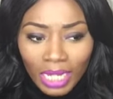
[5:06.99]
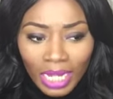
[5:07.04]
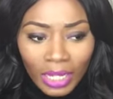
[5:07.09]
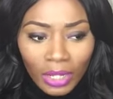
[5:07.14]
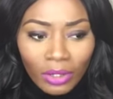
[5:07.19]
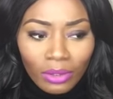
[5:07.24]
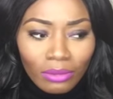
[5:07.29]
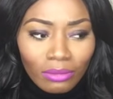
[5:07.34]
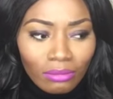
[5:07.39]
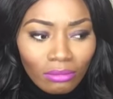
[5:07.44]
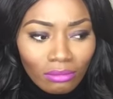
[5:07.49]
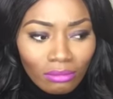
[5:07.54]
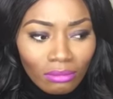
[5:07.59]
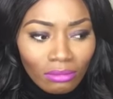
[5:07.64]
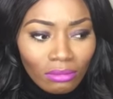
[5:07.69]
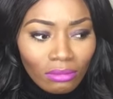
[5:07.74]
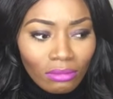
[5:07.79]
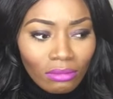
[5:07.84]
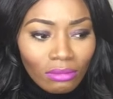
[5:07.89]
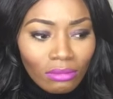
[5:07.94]
I don't
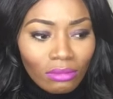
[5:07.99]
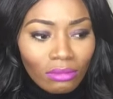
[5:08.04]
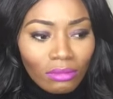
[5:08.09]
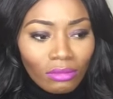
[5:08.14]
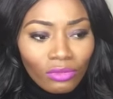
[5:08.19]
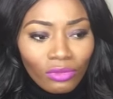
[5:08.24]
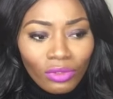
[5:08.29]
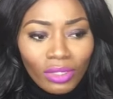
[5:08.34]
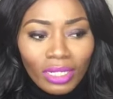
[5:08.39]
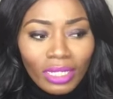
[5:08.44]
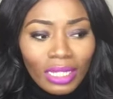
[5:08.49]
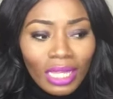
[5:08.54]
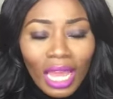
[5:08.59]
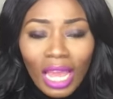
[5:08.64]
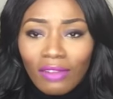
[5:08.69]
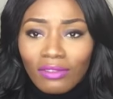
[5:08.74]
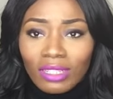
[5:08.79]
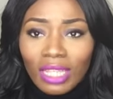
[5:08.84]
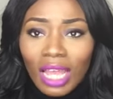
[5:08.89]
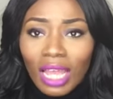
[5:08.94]
really
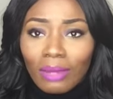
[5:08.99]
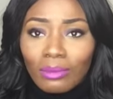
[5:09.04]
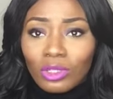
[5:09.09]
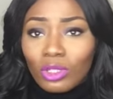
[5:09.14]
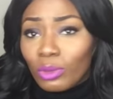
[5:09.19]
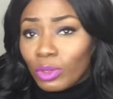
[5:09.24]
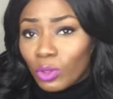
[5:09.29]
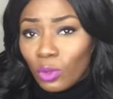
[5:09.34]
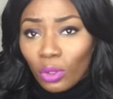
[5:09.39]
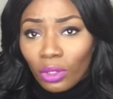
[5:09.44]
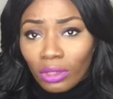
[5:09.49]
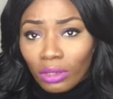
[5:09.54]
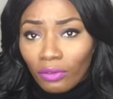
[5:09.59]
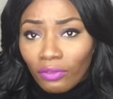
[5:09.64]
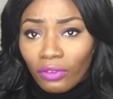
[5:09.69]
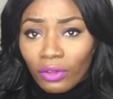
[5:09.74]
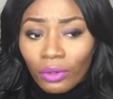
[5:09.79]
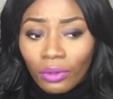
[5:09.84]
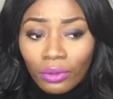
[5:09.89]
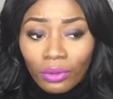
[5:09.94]
have time to be talking on the
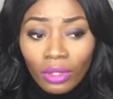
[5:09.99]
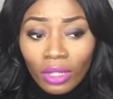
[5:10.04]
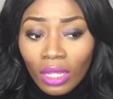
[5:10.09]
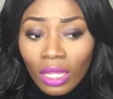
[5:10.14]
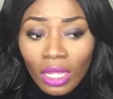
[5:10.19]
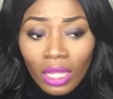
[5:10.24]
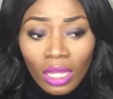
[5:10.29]
phone